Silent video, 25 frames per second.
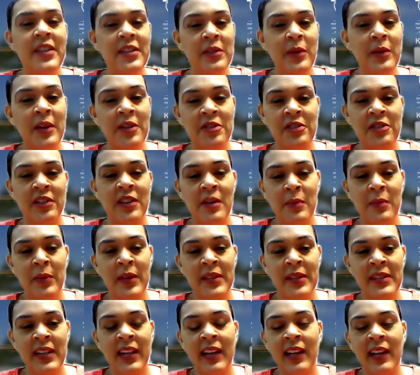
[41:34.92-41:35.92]
question in
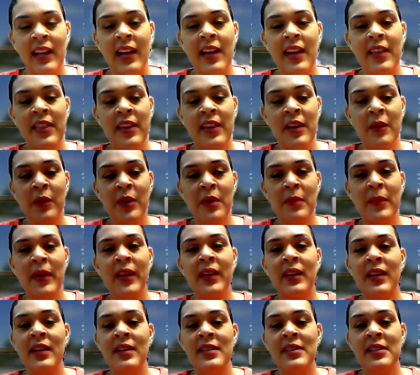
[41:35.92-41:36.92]
particular, I think we may
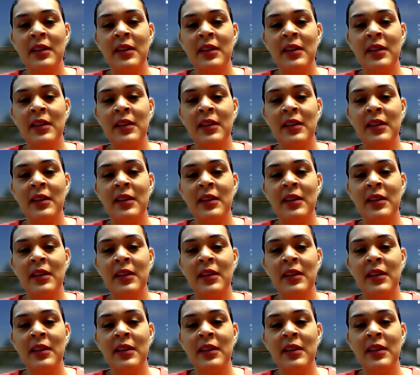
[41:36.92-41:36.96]
need